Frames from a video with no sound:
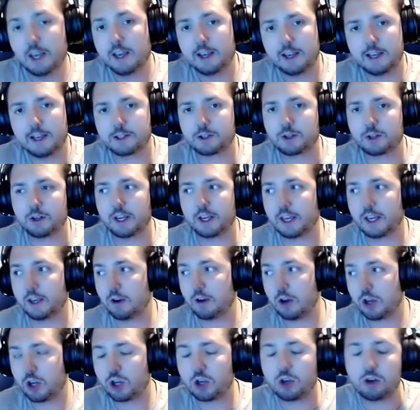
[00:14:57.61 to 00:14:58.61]
It's got a
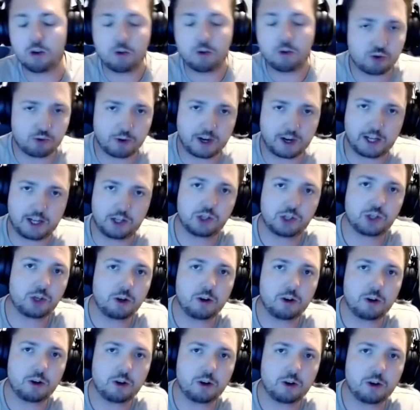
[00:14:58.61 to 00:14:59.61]
huge range
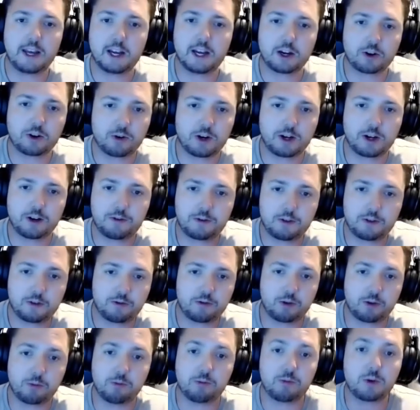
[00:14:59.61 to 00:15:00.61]
of aircraft
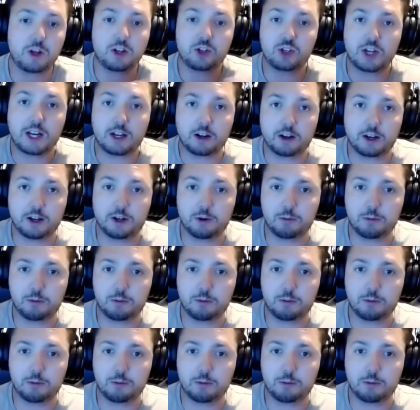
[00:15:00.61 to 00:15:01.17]
from a jetliner